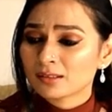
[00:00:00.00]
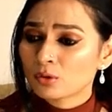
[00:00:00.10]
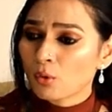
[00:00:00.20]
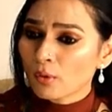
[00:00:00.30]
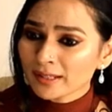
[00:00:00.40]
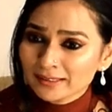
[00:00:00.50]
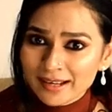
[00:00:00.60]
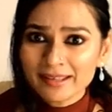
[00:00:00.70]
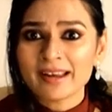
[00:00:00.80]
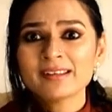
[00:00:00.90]
go in
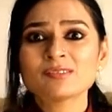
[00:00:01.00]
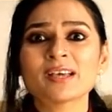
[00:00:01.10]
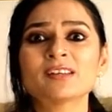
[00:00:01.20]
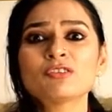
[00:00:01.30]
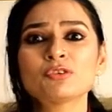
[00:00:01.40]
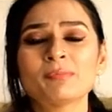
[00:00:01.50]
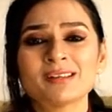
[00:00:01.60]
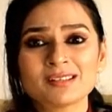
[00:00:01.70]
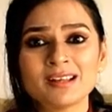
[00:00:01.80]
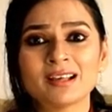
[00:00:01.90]
that negative side of your
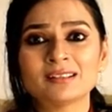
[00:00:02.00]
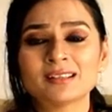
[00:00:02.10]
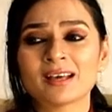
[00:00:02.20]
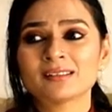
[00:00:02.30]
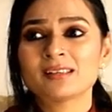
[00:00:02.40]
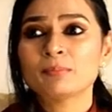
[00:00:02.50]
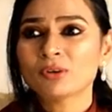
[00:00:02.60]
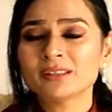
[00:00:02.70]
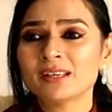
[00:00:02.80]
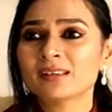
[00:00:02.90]
mental health and keep
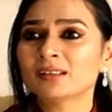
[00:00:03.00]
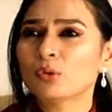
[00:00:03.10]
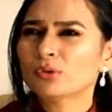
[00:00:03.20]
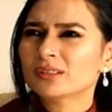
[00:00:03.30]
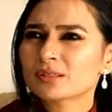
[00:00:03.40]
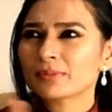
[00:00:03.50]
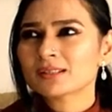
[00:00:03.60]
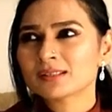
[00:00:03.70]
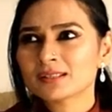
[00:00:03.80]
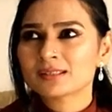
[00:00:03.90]
on thinking, oh, this
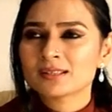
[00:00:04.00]
person